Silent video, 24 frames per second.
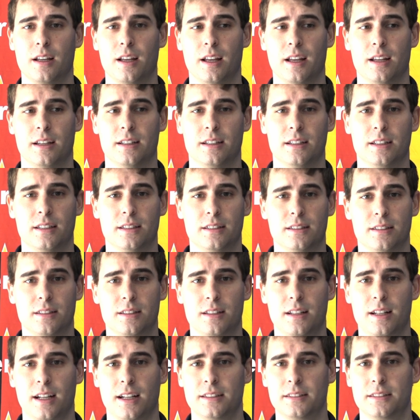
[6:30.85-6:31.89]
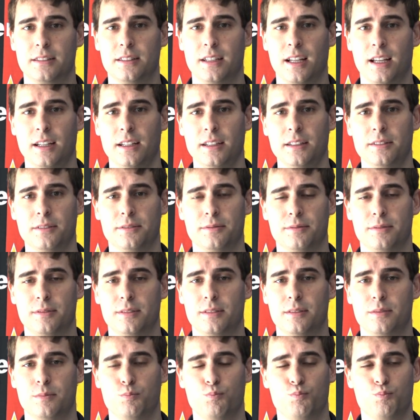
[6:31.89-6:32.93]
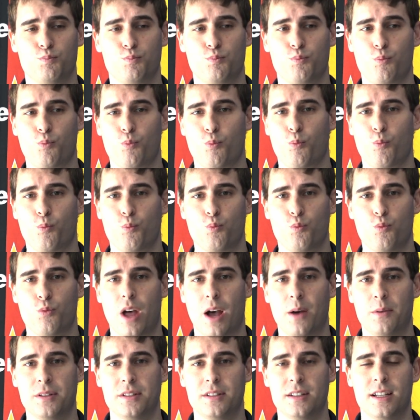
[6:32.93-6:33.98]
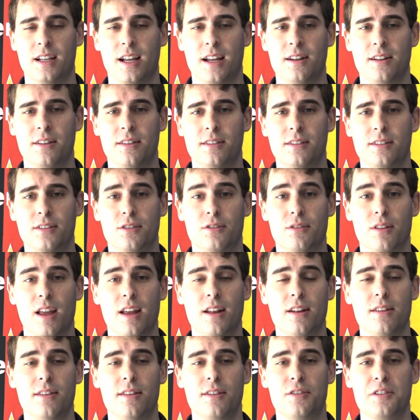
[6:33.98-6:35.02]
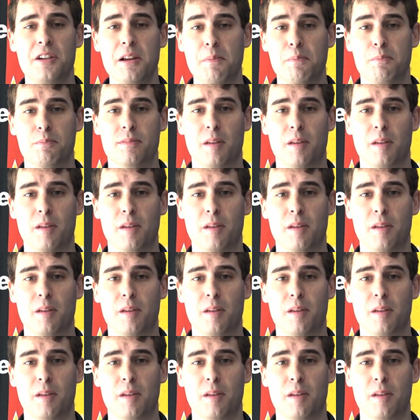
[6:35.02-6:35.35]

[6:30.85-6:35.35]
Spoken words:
And the next day, that was the end of the trip.